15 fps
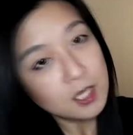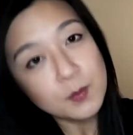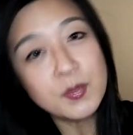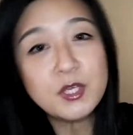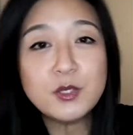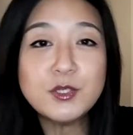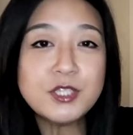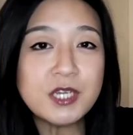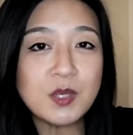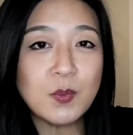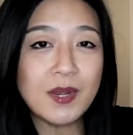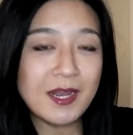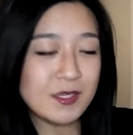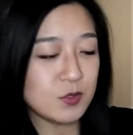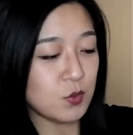But usually
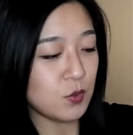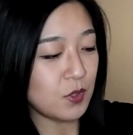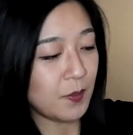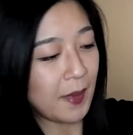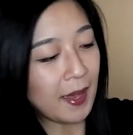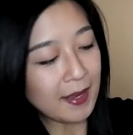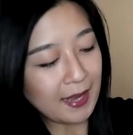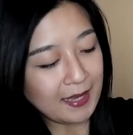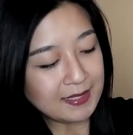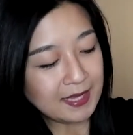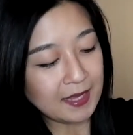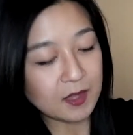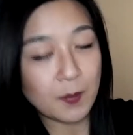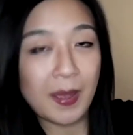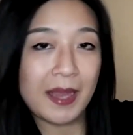when I store the bag, I
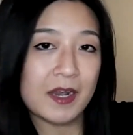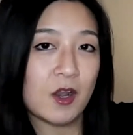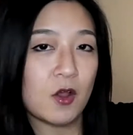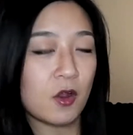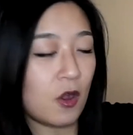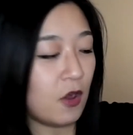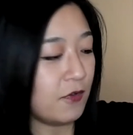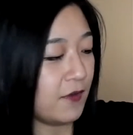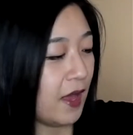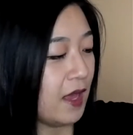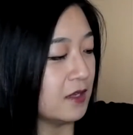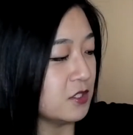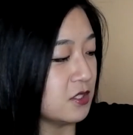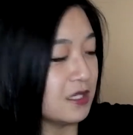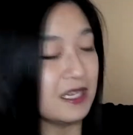take the padlock off
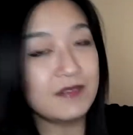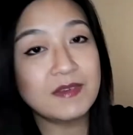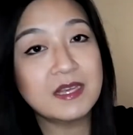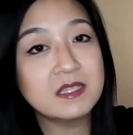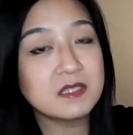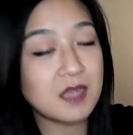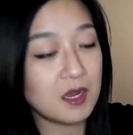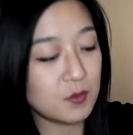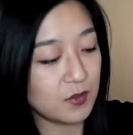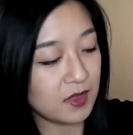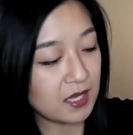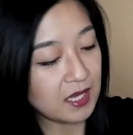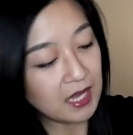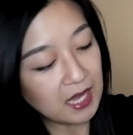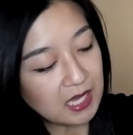and just leave it inside with
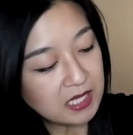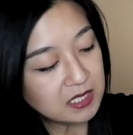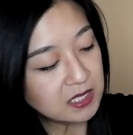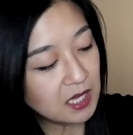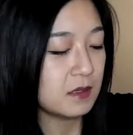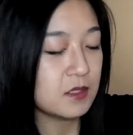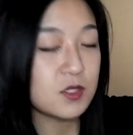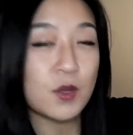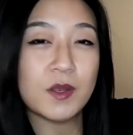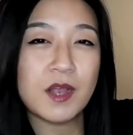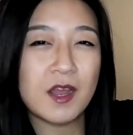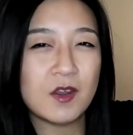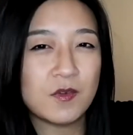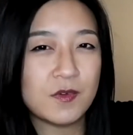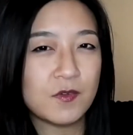the keys, so it
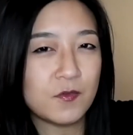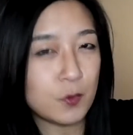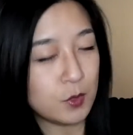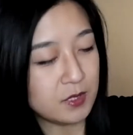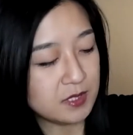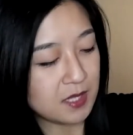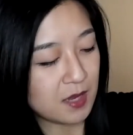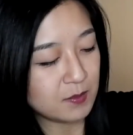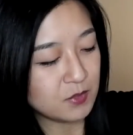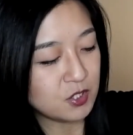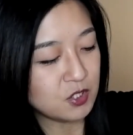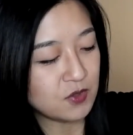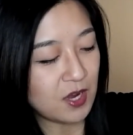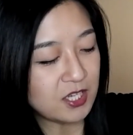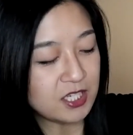kind of avoids
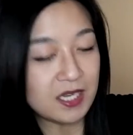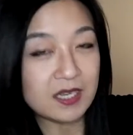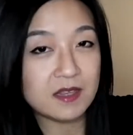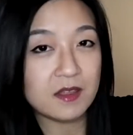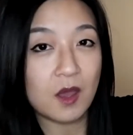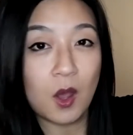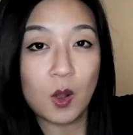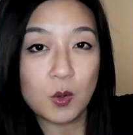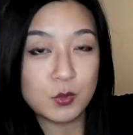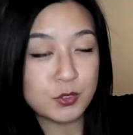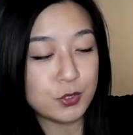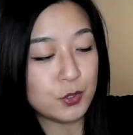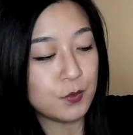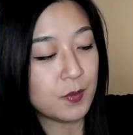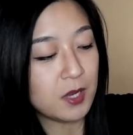stretching the hole
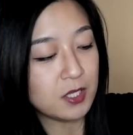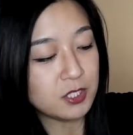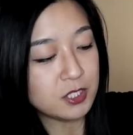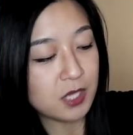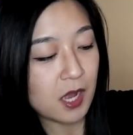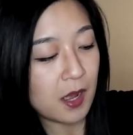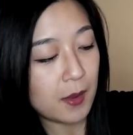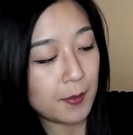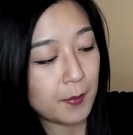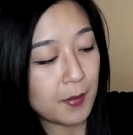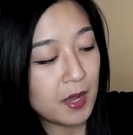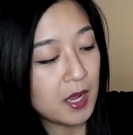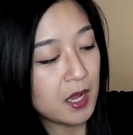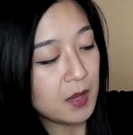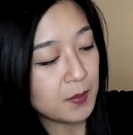too much,
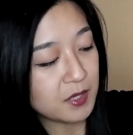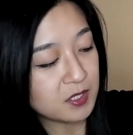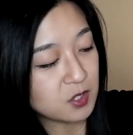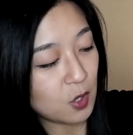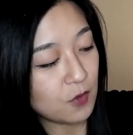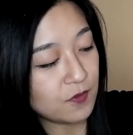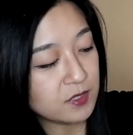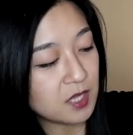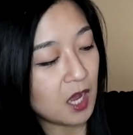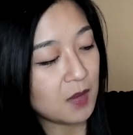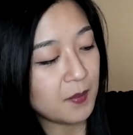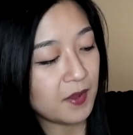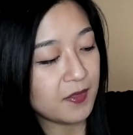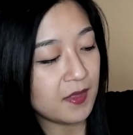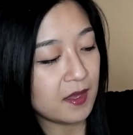because over
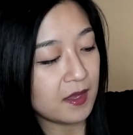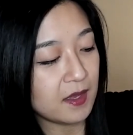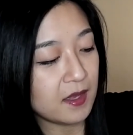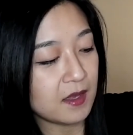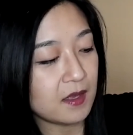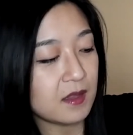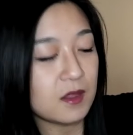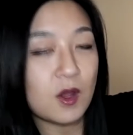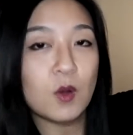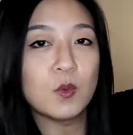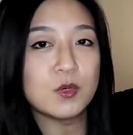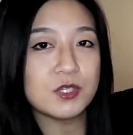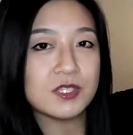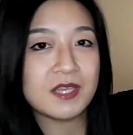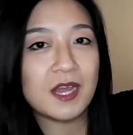time I think the hole
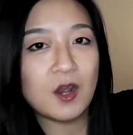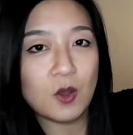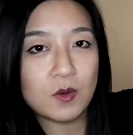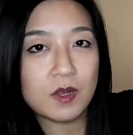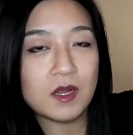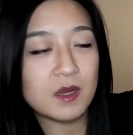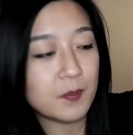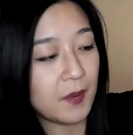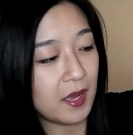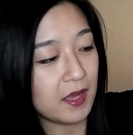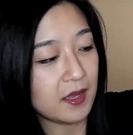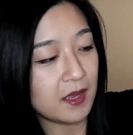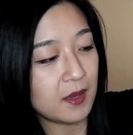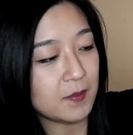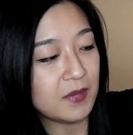will just get longer
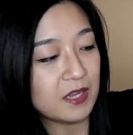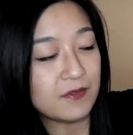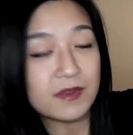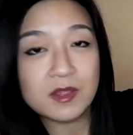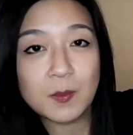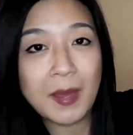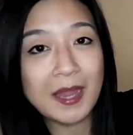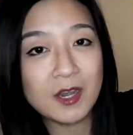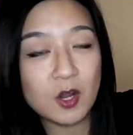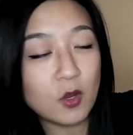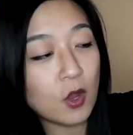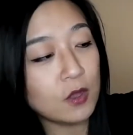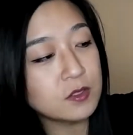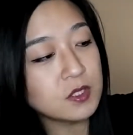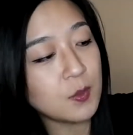by leaving the
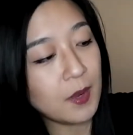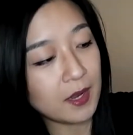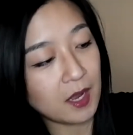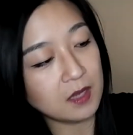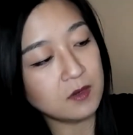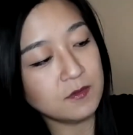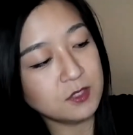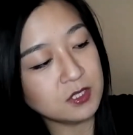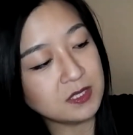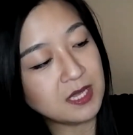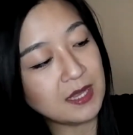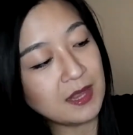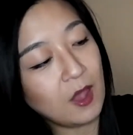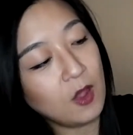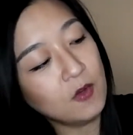padlock on. So I kind of just
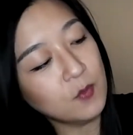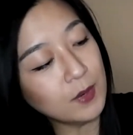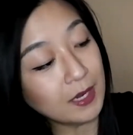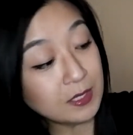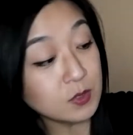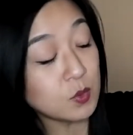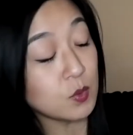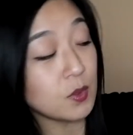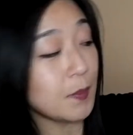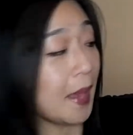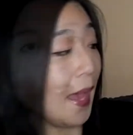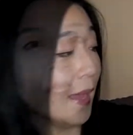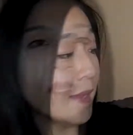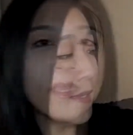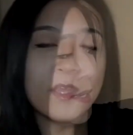take that off when I store the
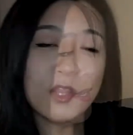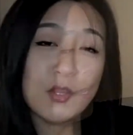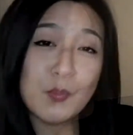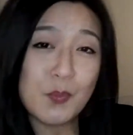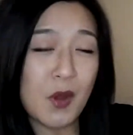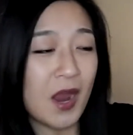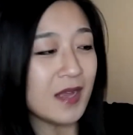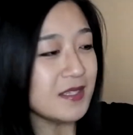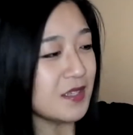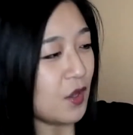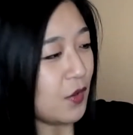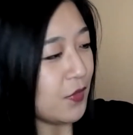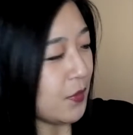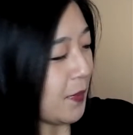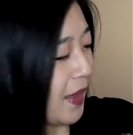bag. The brass
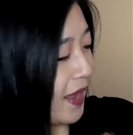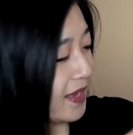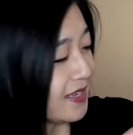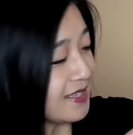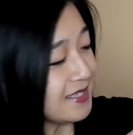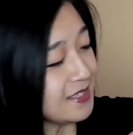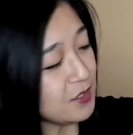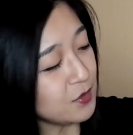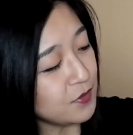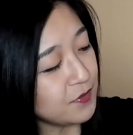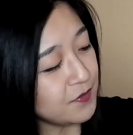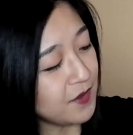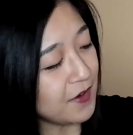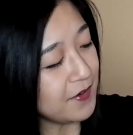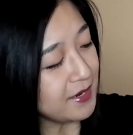on the bag is still
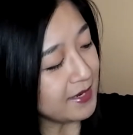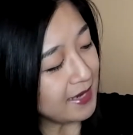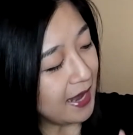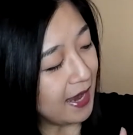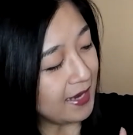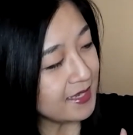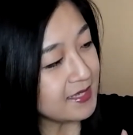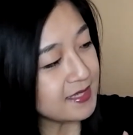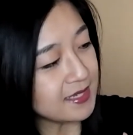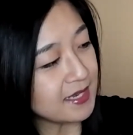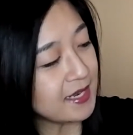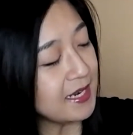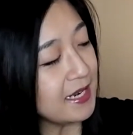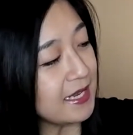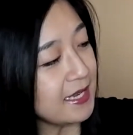very nice and
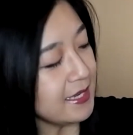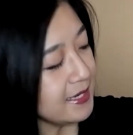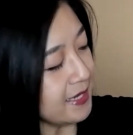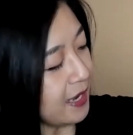clean.